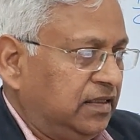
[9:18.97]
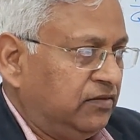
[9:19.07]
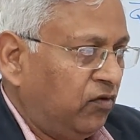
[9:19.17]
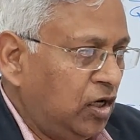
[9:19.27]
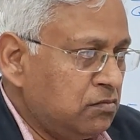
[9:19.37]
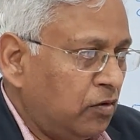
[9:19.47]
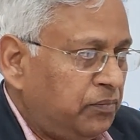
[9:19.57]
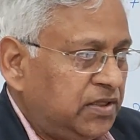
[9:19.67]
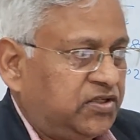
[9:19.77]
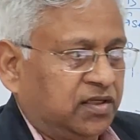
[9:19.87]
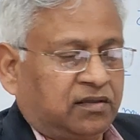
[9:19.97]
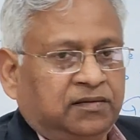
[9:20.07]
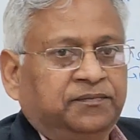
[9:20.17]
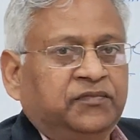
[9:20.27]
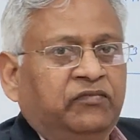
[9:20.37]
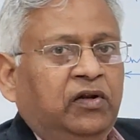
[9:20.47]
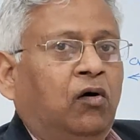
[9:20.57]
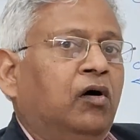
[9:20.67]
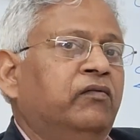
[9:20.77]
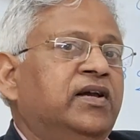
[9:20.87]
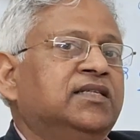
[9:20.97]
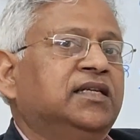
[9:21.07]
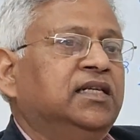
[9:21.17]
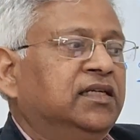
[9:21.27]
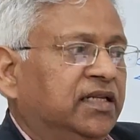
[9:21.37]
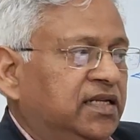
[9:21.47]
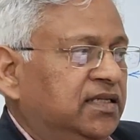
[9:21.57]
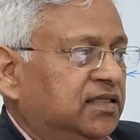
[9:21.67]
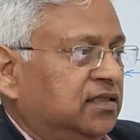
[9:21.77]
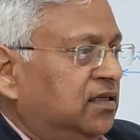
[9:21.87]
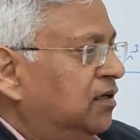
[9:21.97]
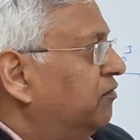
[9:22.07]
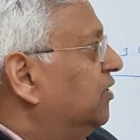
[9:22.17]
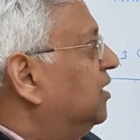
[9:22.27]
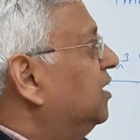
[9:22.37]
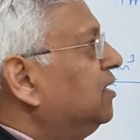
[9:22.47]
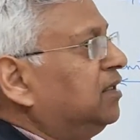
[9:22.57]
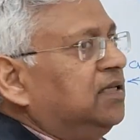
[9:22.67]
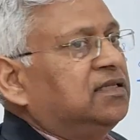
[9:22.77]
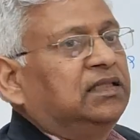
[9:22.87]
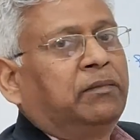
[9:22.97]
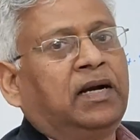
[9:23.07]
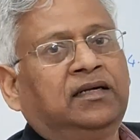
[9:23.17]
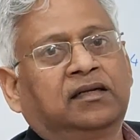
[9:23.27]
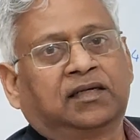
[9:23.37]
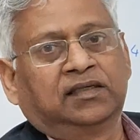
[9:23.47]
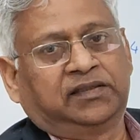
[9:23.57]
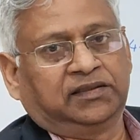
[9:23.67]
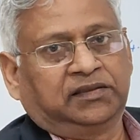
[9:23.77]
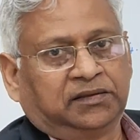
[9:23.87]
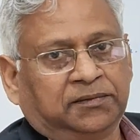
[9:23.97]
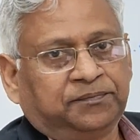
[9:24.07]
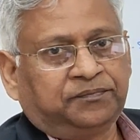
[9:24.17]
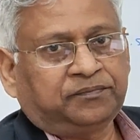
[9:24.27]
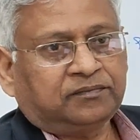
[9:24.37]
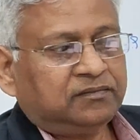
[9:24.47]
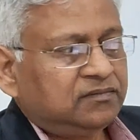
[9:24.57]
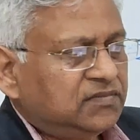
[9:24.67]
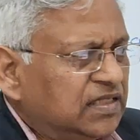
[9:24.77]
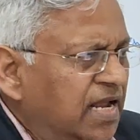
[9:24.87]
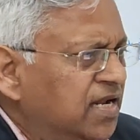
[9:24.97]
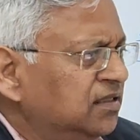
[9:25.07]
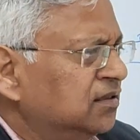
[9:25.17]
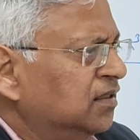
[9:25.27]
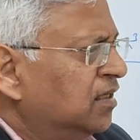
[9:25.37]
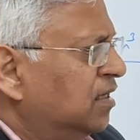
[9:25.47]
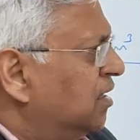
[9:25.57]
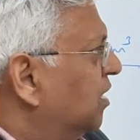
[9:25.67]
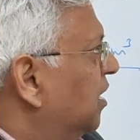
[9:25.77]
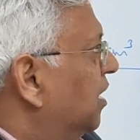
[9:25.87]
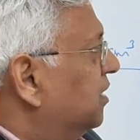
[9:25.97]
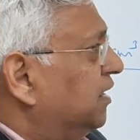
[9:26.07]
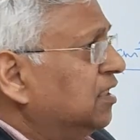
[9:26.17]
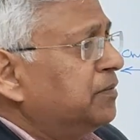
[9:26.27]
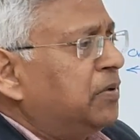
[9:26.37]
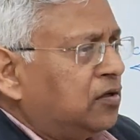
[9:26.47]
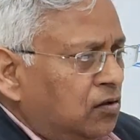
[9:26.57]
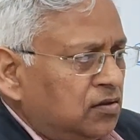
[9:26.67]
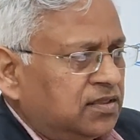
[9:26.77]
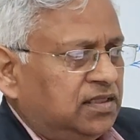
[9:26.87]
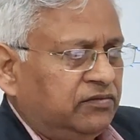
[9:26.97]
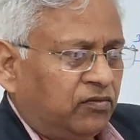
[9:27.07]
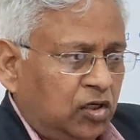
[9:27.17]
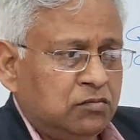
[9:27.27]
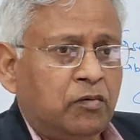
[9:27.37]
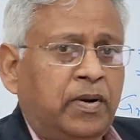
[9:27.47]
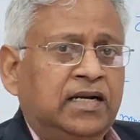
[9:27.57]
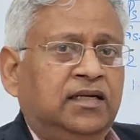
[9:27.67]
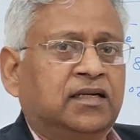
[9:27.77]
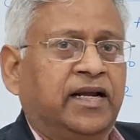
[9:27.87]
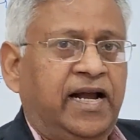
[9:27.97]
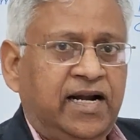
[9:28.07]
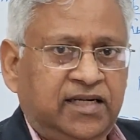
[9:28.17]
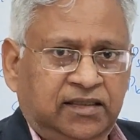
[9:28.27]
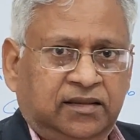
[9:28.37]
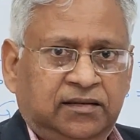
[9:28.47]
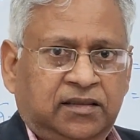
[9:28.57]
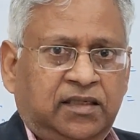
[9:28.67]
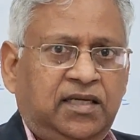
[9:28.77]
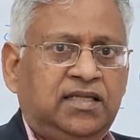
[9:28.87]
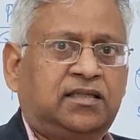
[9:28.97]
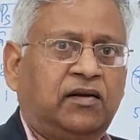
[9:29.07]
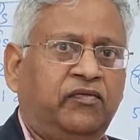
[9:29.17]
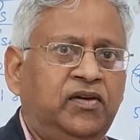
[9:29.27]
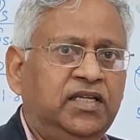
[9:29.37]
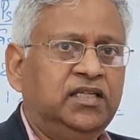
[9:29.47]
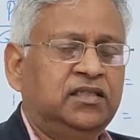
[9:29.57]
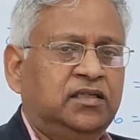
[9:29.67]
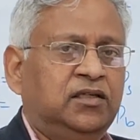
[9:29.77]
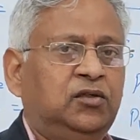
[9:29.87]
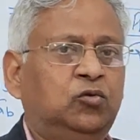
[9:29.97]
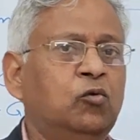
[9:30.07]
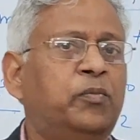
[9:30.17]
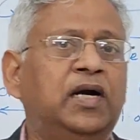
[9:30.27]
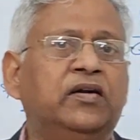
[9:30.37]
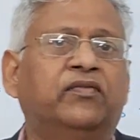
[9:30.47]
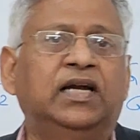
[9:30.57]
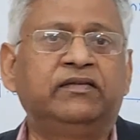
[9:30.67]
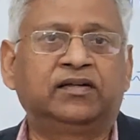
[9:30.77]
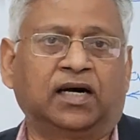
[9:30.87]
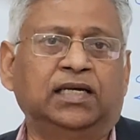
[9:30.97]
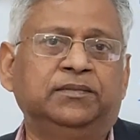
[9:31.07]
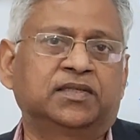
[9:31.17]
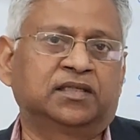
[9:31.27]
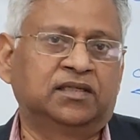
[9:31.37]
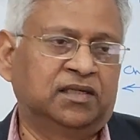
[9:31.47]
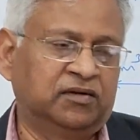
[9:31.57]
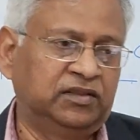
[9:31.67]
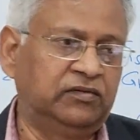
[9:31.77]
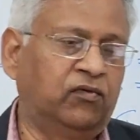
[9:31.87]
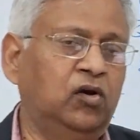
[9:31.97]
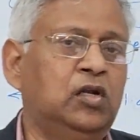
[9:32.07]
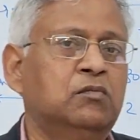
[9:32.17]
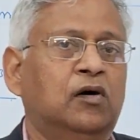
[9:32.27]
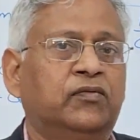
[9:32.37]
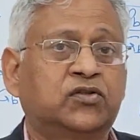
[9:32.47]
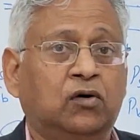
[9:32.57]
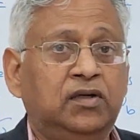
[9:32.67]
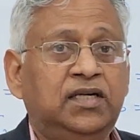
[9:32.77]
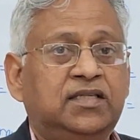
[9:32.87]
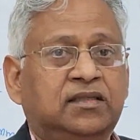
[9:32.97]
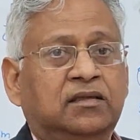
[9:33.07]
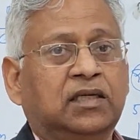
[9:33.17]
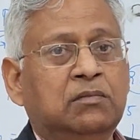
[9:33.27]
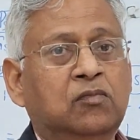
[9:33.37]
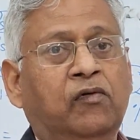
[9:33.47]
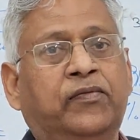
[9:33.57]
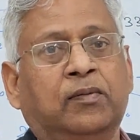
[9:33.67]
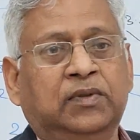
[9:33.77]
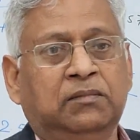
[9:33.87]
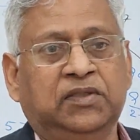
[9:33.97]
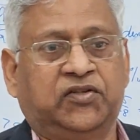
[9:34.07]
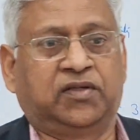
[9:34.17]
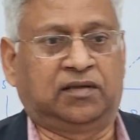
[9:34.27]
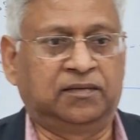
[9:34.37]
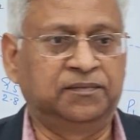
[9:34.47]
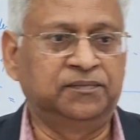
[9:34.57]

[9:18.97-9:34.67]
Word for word: the volume of mixture will always increase with increase in the binder content, and it is because the volume of binder added is roughly two point five times the volume of solids removed from the mixture.